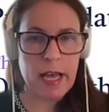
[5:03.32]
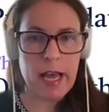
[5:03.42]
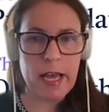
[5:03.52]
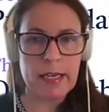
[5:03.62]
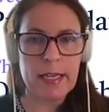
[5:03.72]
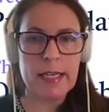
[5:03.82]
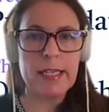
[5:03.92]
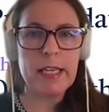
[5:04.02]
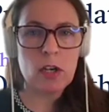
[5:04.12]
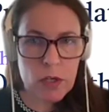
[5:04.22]
And at
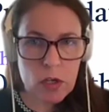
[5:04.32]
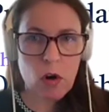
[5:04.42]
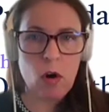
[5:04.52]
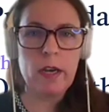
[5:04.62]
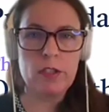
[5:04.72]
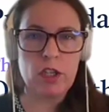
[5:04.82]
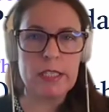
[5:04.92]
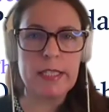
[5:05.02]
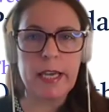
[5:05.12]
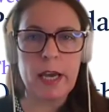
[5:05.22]
the end of the call,
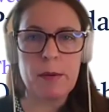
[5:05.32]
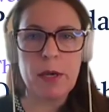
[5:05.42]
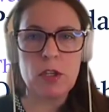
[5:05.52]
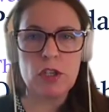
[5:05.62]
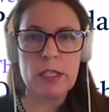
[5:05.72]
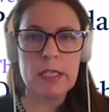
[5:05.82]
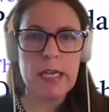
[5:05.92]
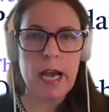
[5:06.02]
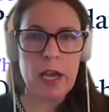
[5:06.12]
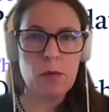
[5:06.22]
just like I mentioned,
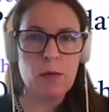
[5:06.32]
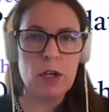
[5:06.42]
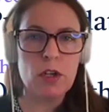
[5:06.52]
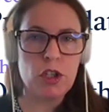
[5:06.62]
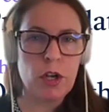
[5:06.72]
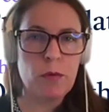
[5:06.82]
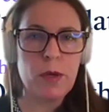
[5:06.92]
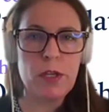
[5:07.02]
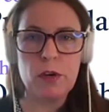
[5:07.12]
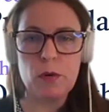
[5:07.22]
I will share
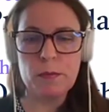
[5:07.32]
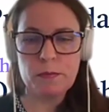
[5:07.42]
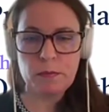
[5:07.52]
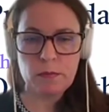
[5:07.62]
with you